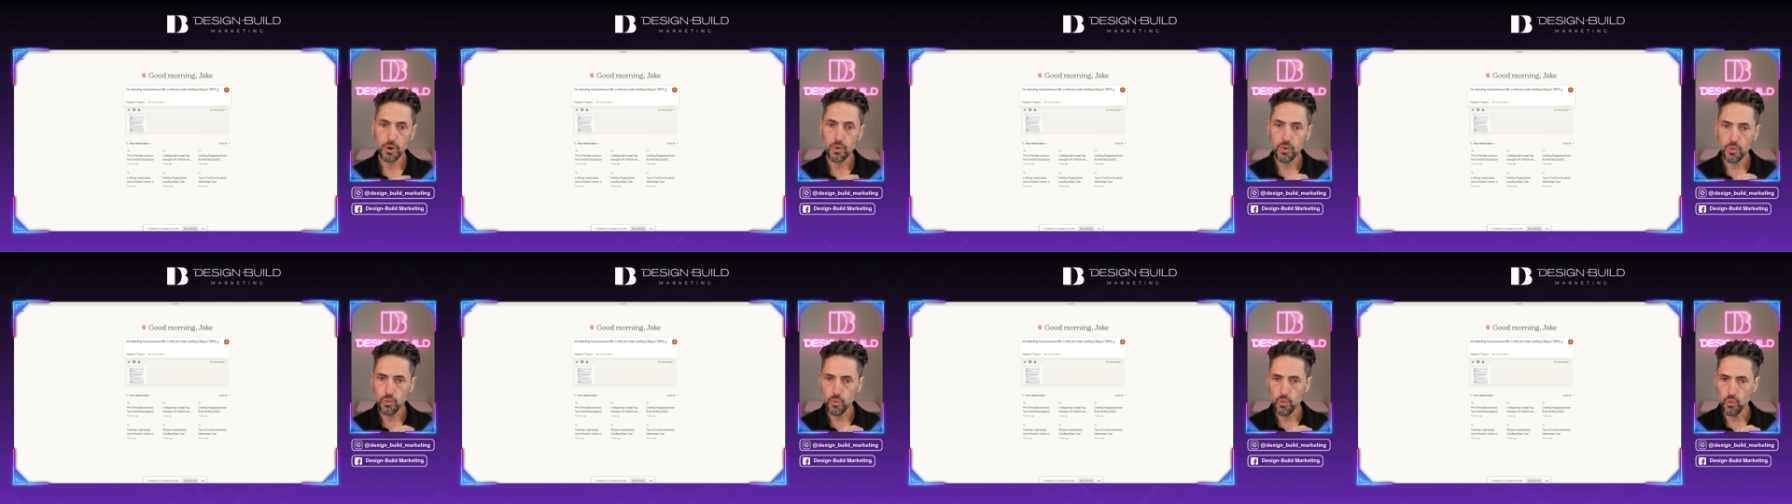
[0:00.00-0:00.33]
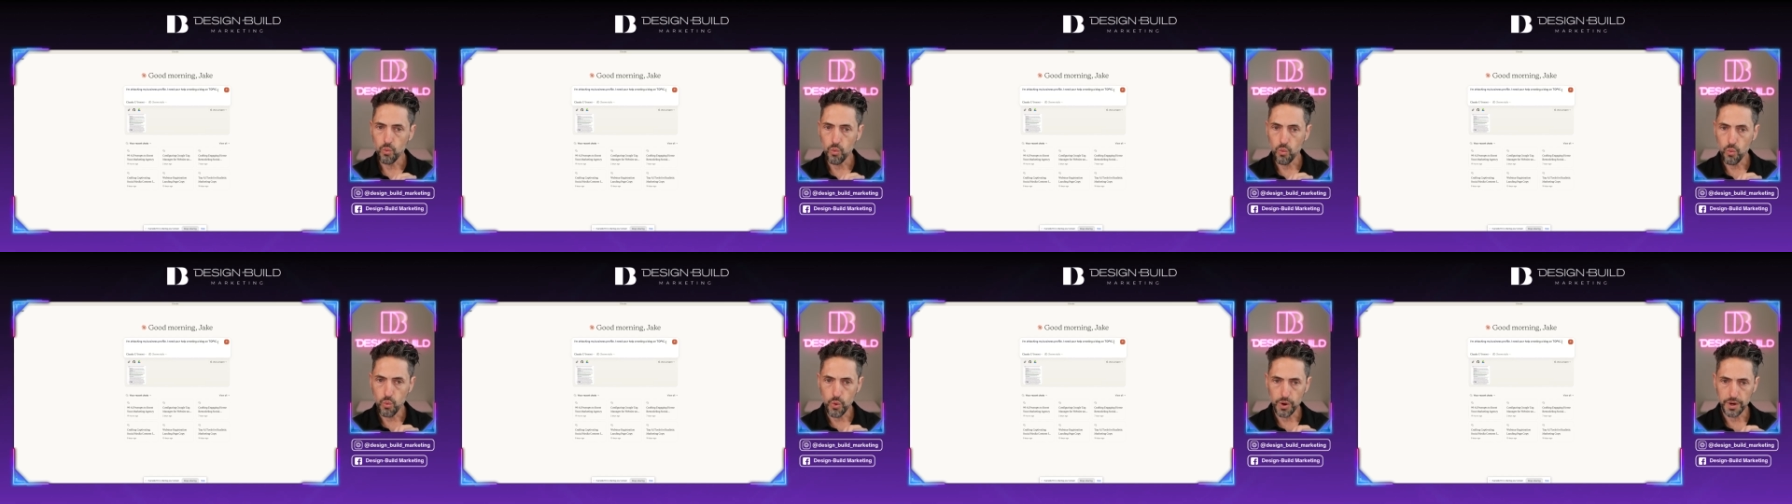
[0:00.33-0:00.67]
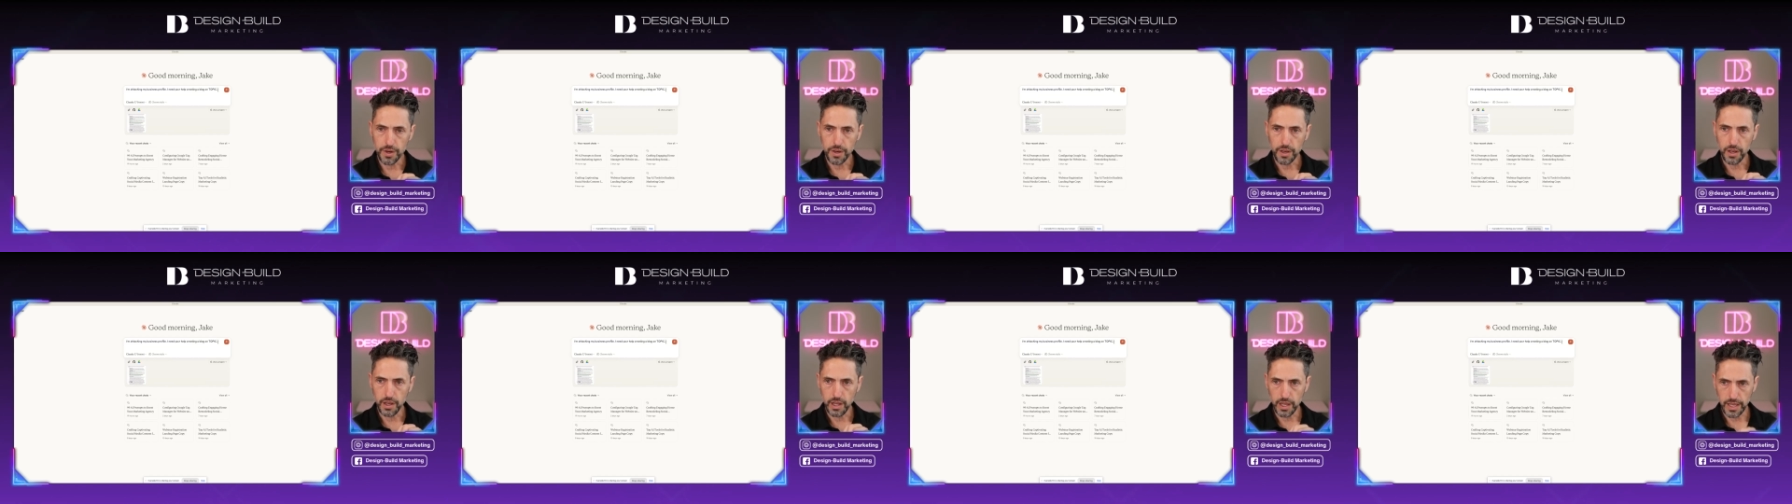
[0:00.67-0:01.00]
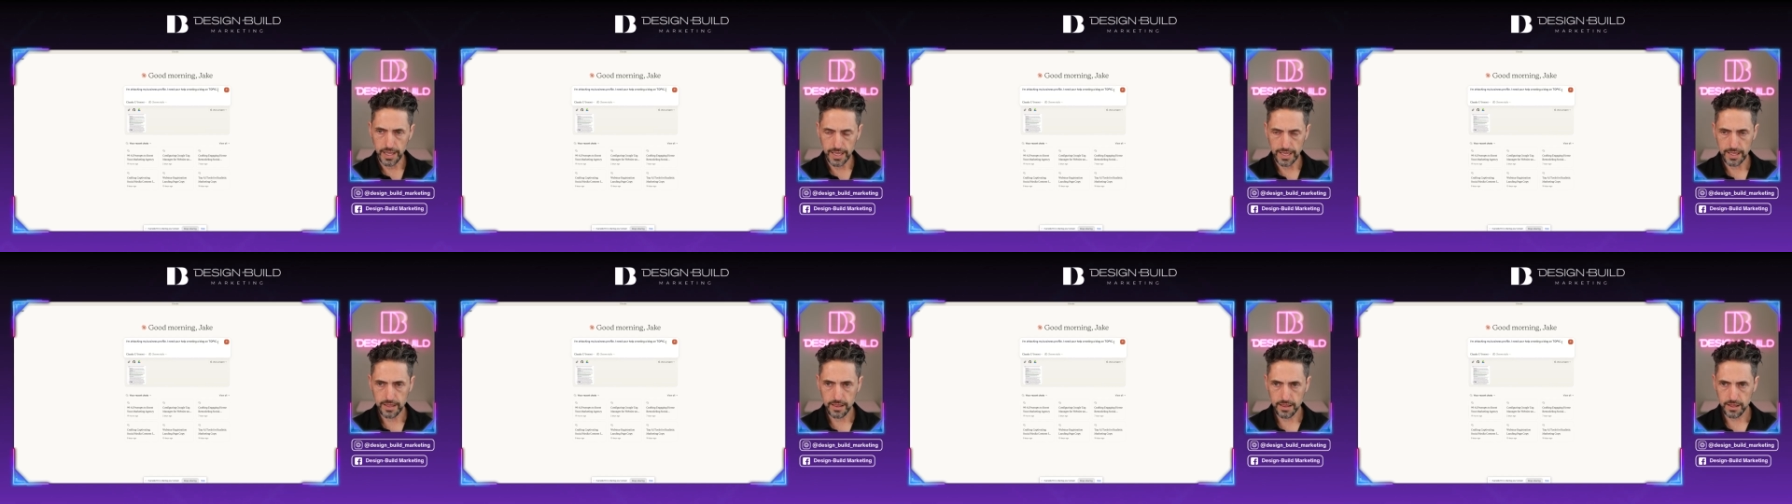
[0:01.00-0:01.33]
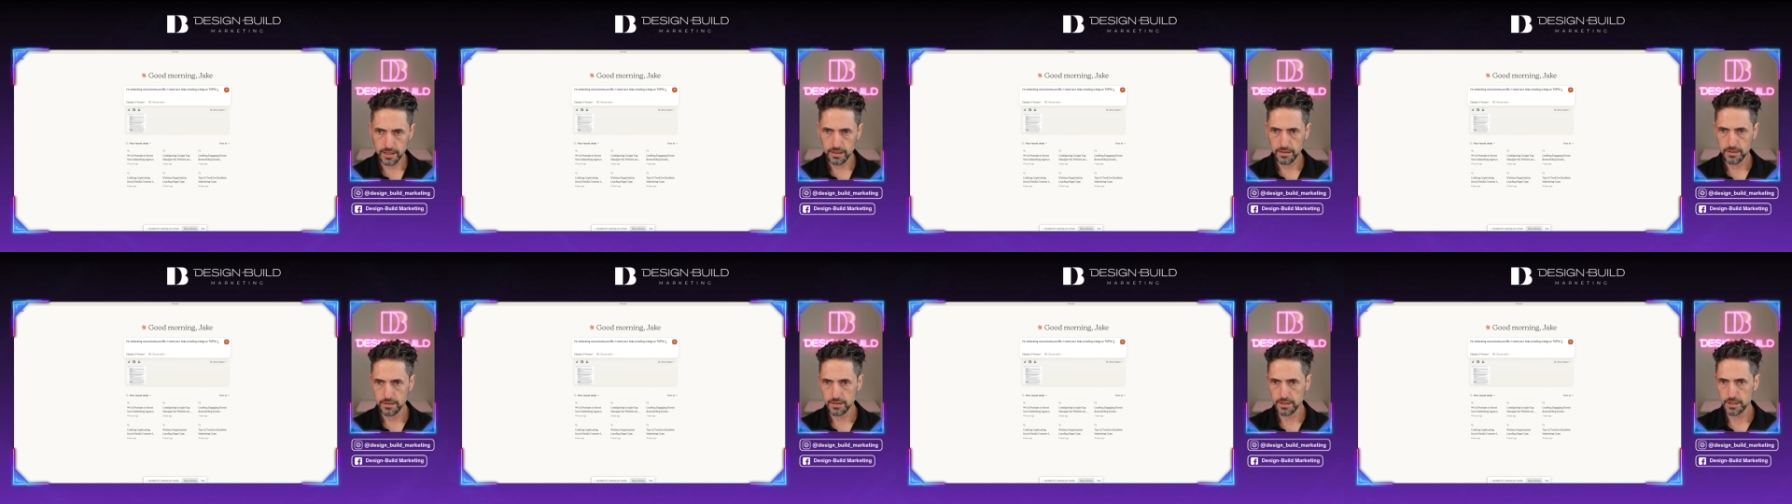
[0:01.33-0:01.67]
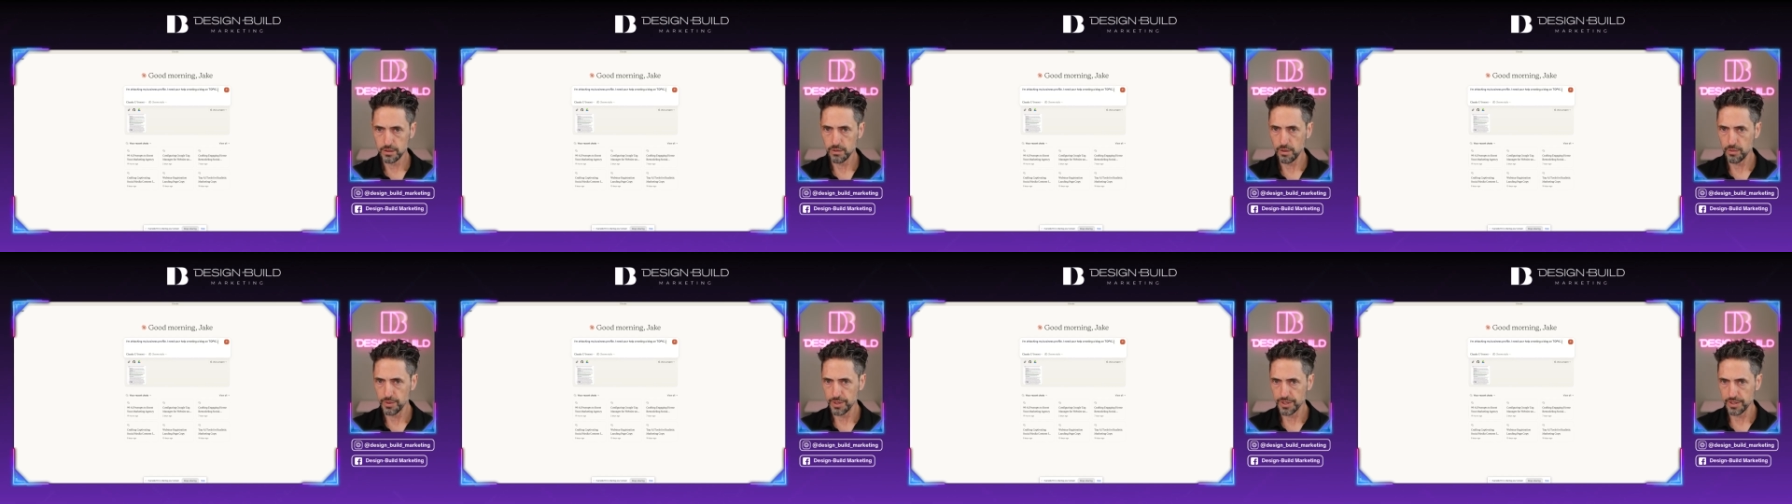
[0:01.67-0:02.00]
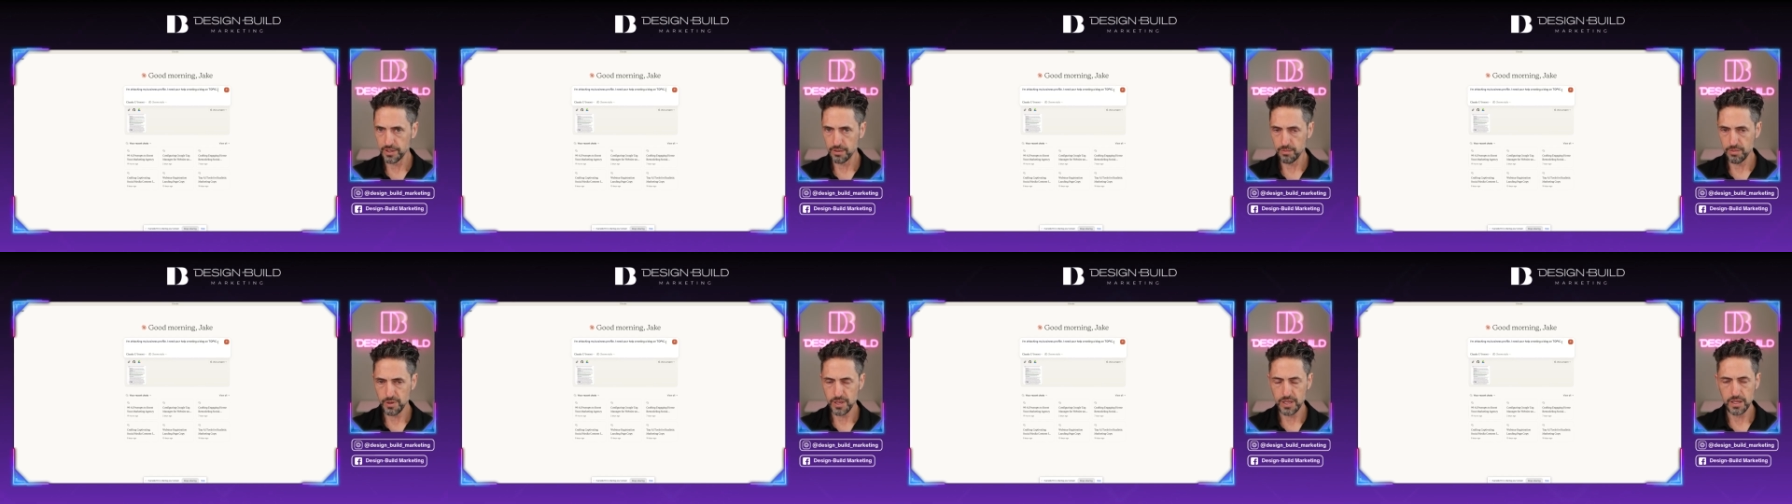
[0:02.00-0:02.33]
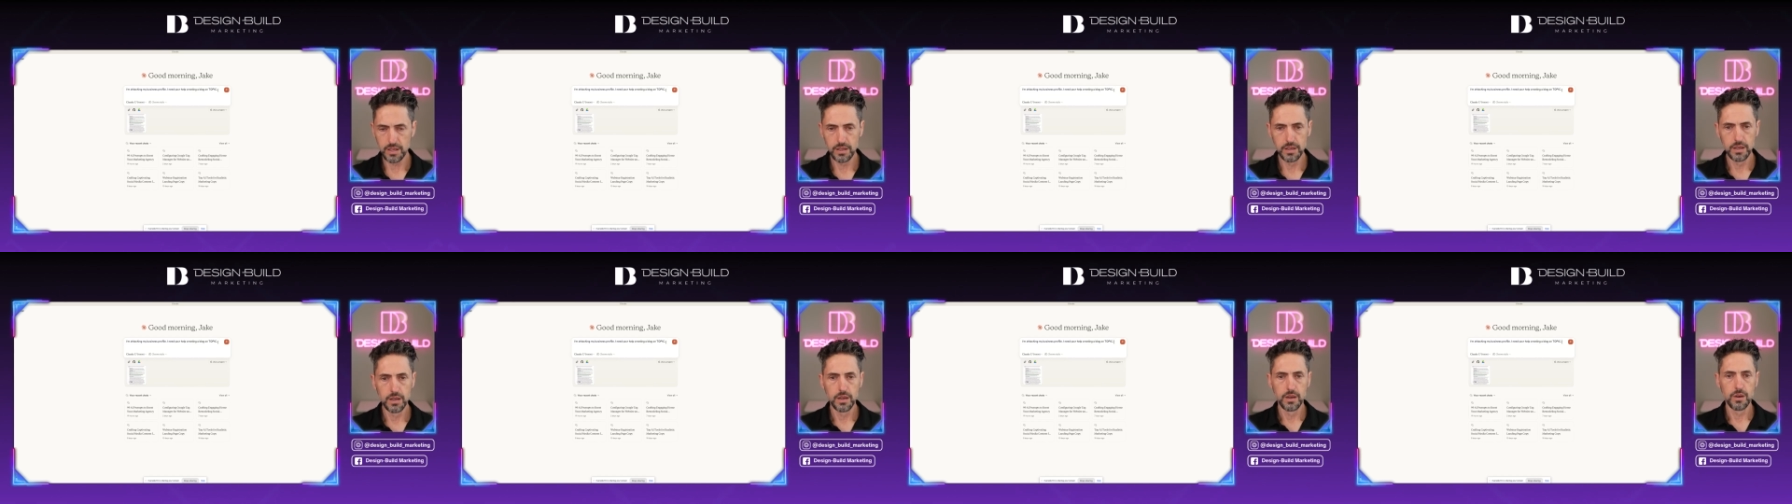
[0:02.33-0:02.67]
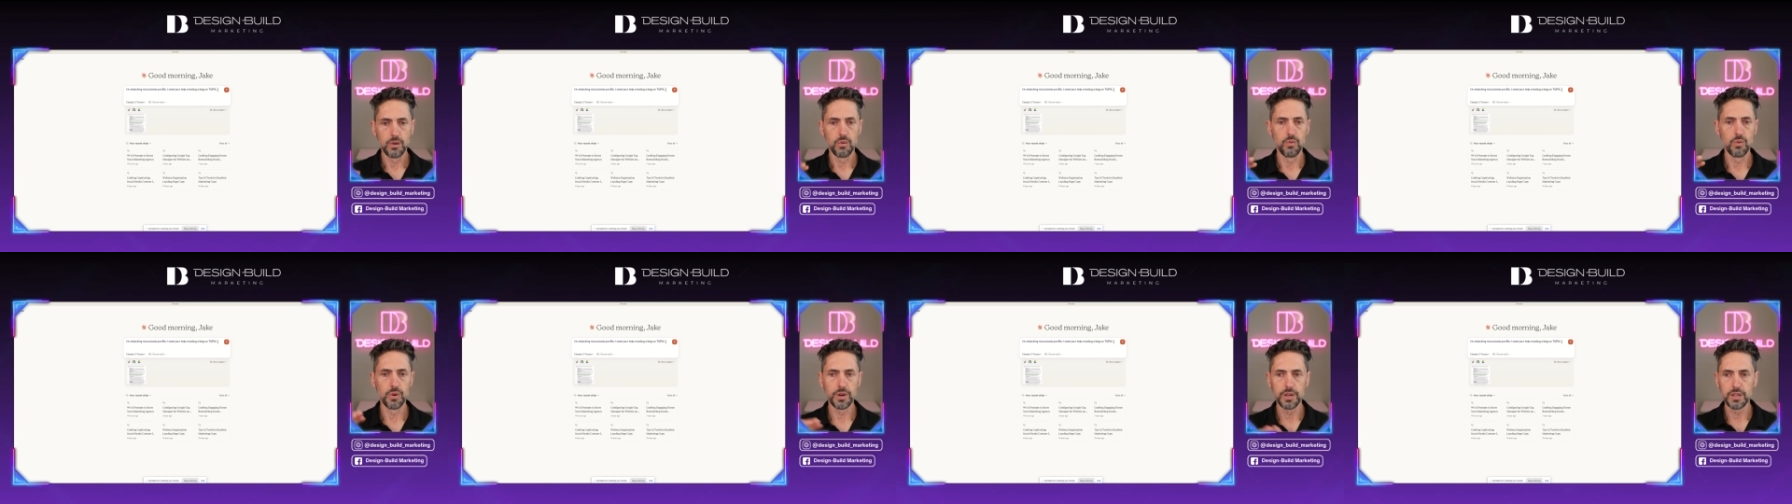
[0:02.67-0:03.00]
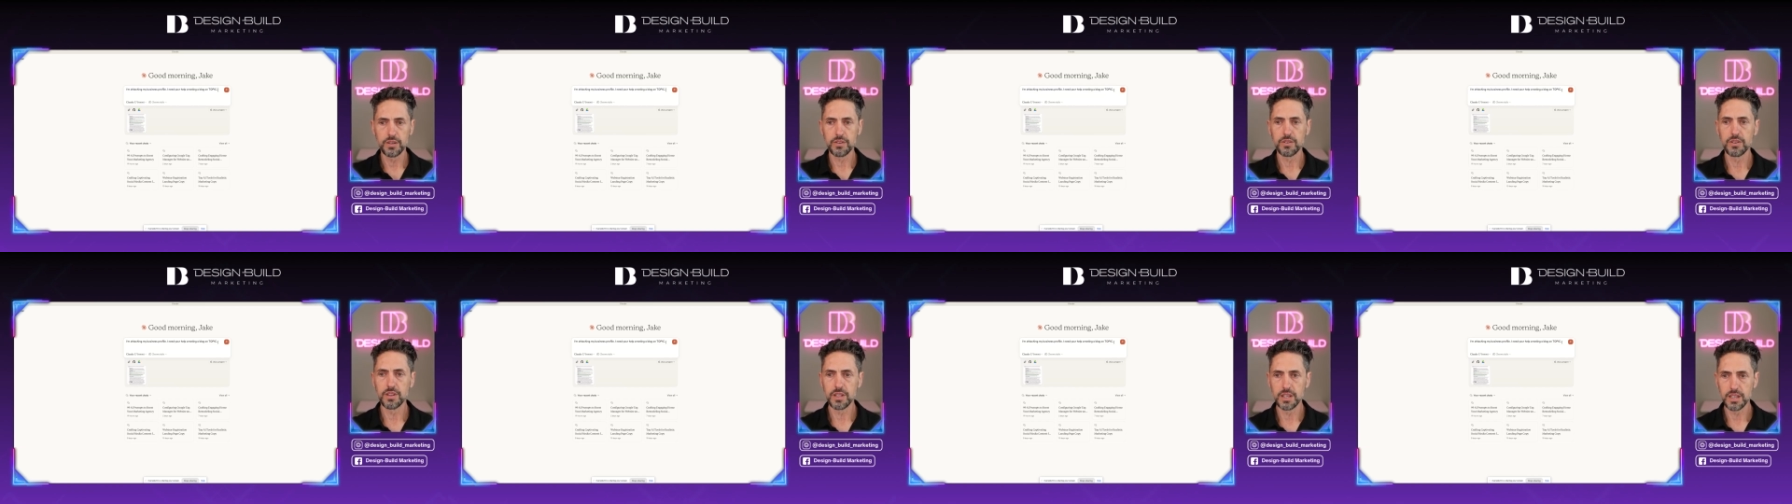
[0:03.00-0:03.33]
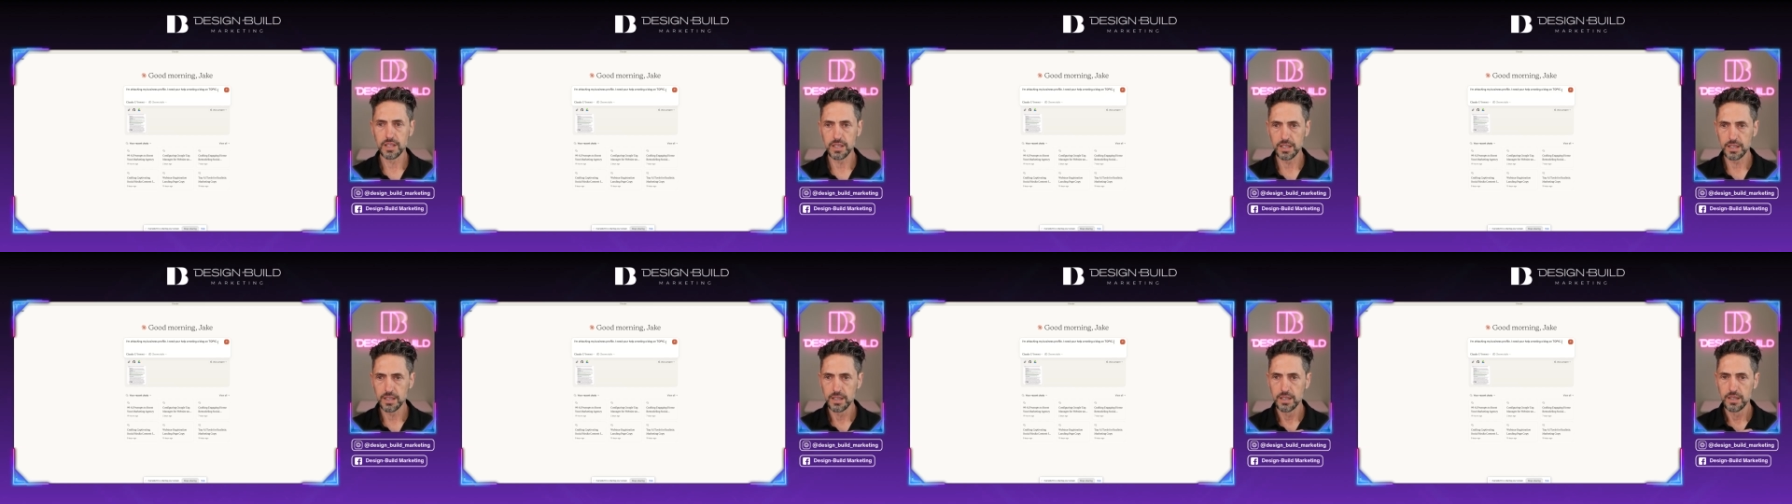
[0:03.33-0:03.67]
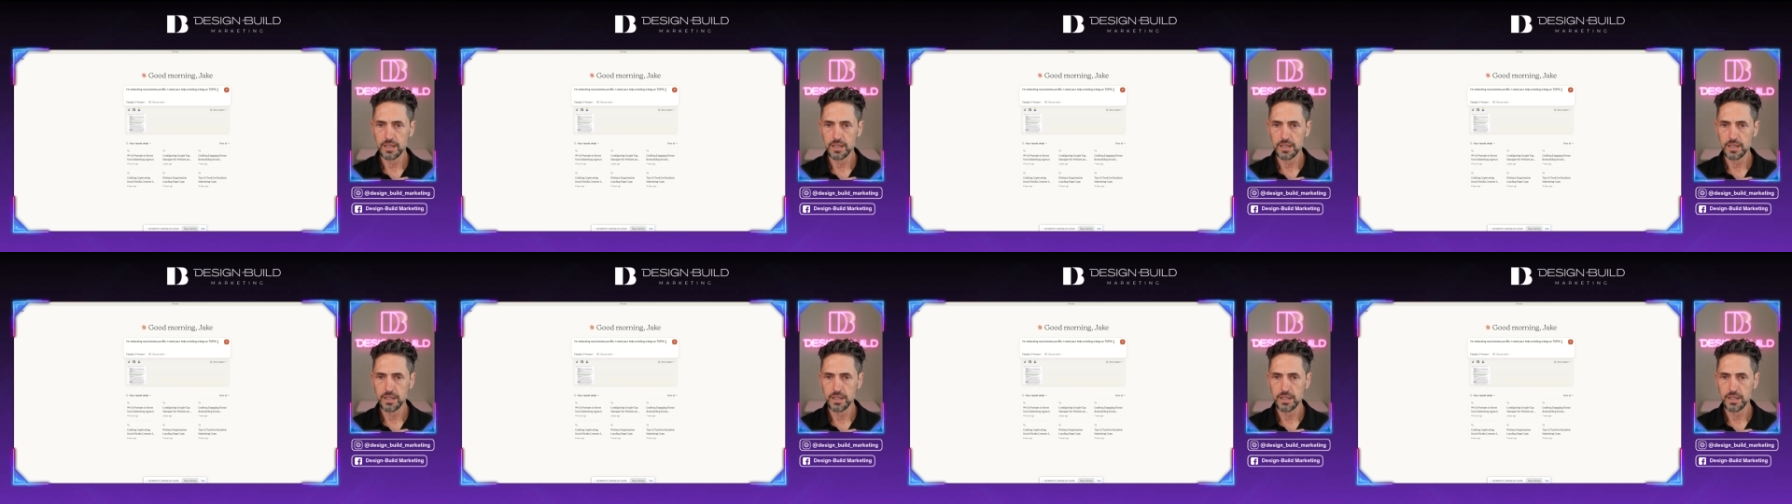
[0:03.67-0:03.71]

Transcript: What length do I want it to be? What are the